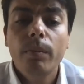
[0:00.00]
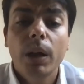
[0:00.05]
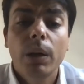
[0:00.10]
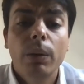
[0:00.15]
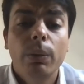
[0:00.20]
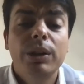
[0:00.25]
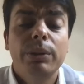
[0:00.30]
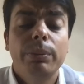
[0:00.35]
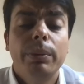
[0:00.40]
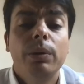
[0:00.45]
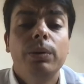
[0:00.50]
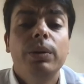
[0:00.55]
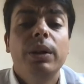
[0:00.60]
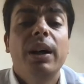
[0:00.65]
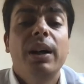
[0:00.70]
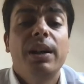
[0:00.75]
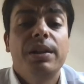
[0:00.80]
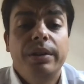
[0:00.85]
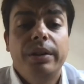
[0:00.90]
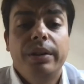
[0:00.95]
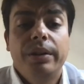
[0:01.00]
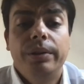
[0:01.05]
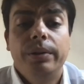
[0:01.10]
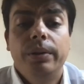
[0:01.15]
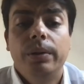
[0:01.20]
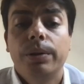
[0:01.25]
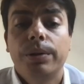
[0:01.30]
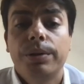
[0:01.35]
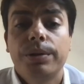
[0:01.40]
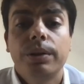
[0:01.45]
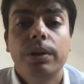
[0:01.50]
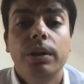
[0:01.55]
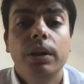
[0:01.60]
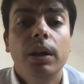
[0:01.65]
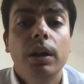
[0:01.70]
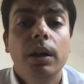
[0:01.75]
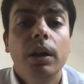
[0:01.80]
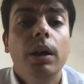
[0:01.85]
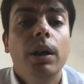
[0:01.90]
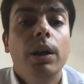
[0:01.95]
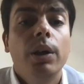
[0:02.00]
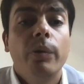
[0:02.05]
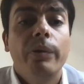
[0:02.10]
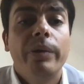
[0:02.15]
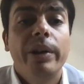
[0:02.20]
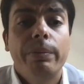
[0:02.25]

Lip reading: What about other errors? We